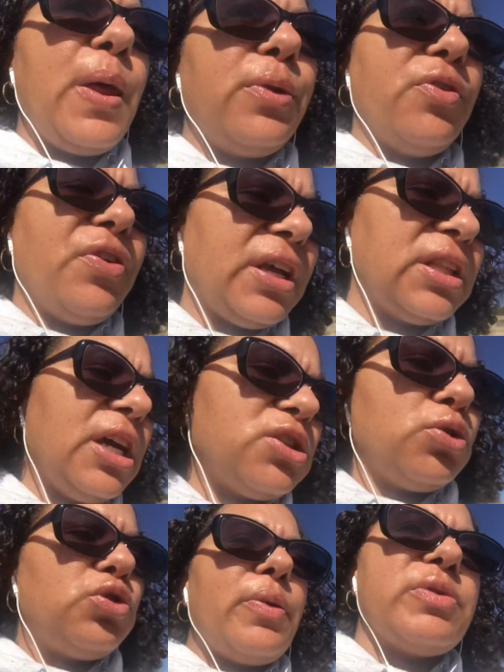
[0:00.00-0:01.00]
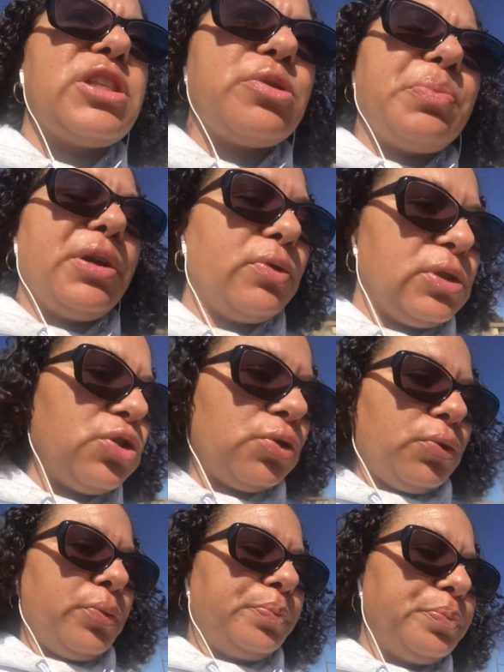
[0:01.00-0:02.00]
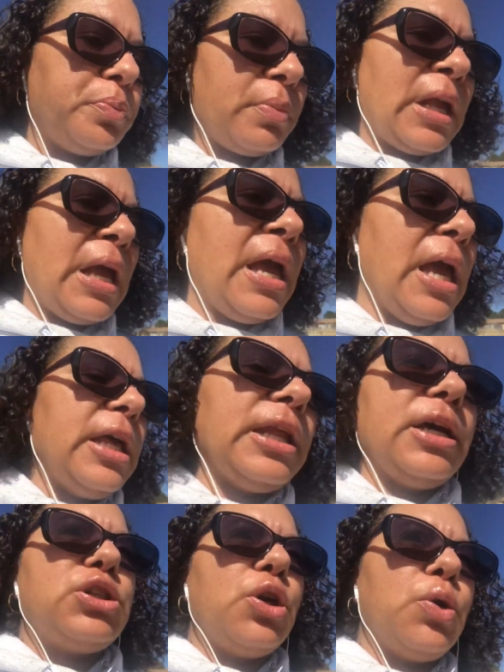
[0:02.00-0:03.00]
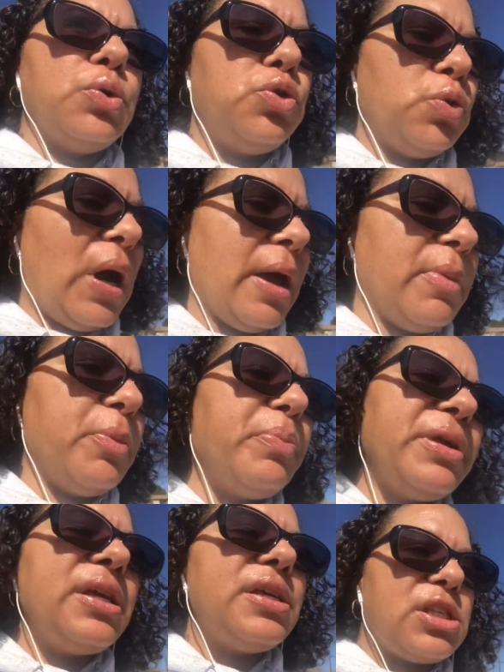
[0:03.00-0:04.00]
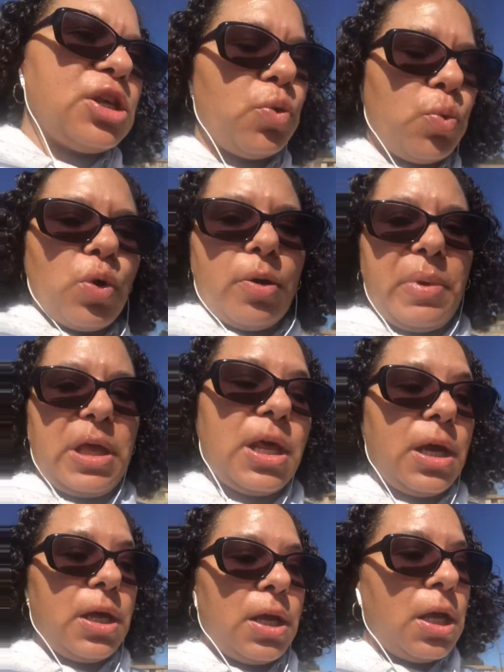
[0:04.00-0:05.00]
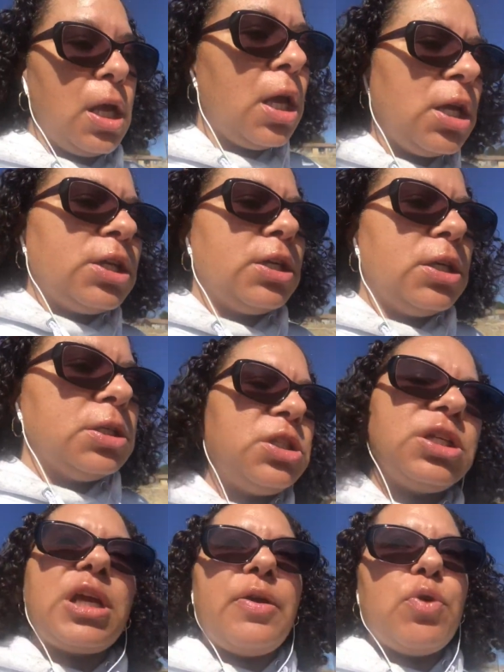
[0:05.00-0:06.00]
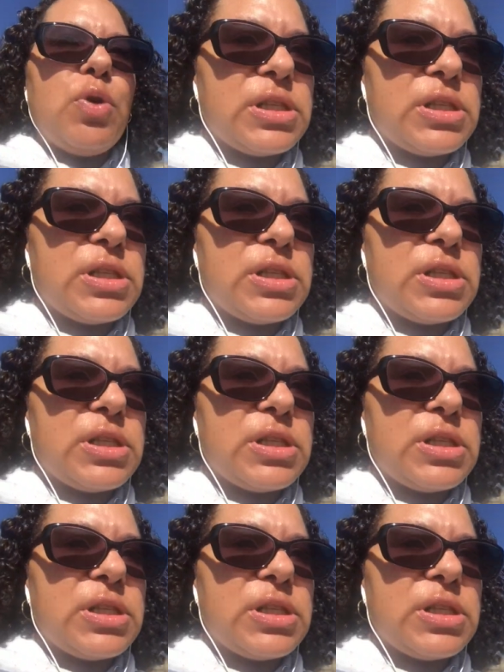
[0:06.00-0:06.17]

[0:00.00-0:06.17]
the fact that I told you I was spiritual and I told you I'm a peace woman should have gave you a